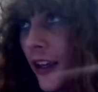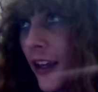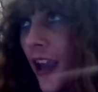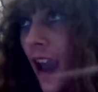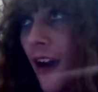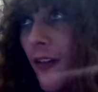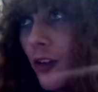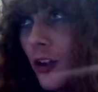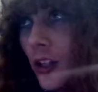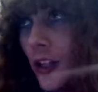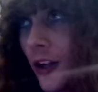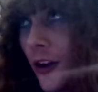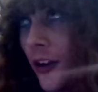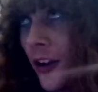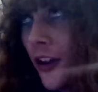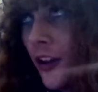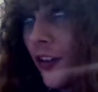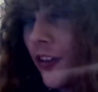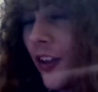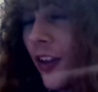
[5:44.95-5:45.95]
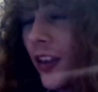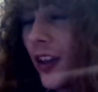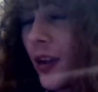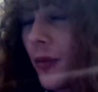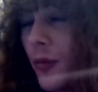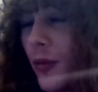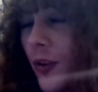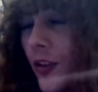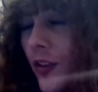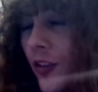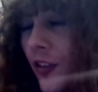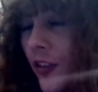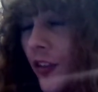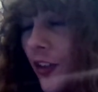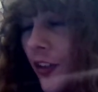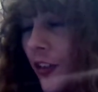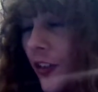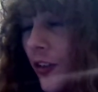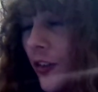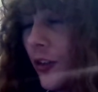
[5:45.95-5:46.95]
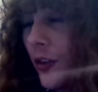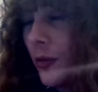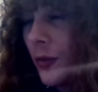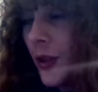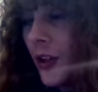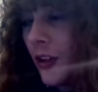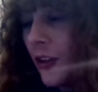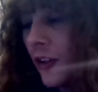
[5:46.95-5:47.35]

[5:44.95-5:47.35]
cavalierness, not the capriciousness, excuse me.